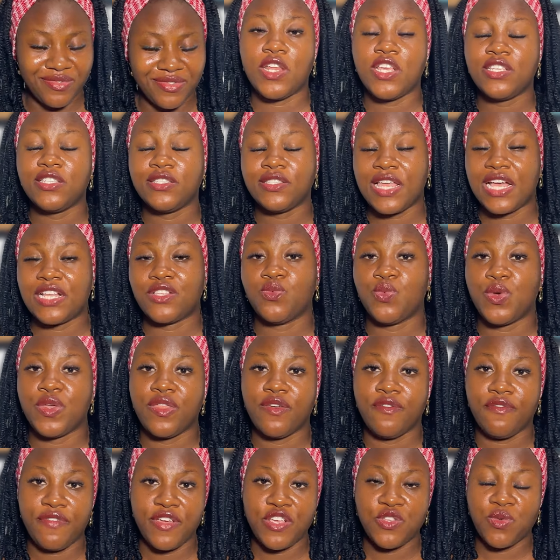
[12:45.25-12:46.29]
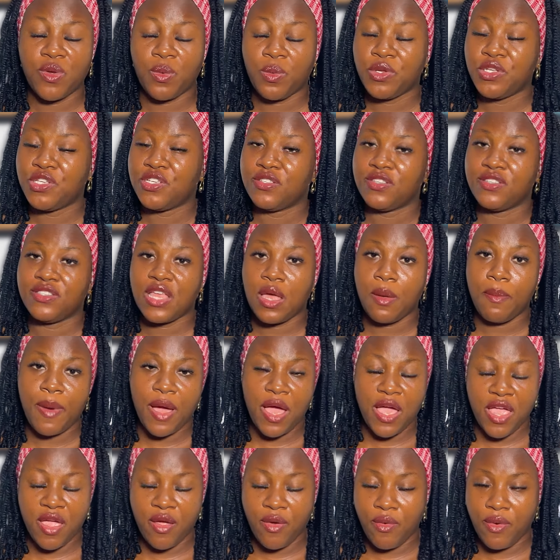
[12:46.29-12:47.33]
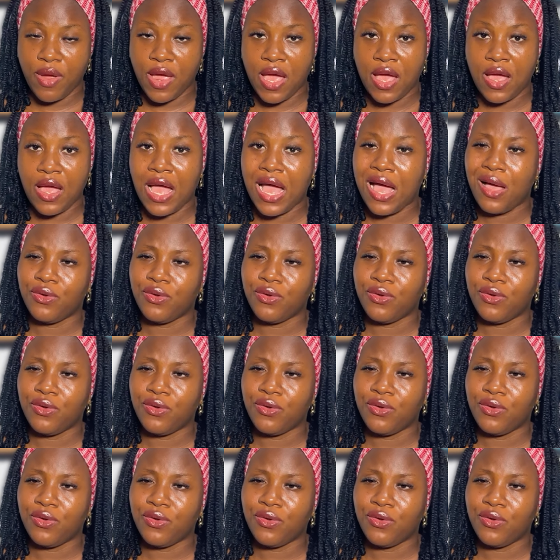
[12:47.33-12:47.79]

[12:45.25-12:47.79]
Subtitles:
So let's start with the first one, which is the diaper area.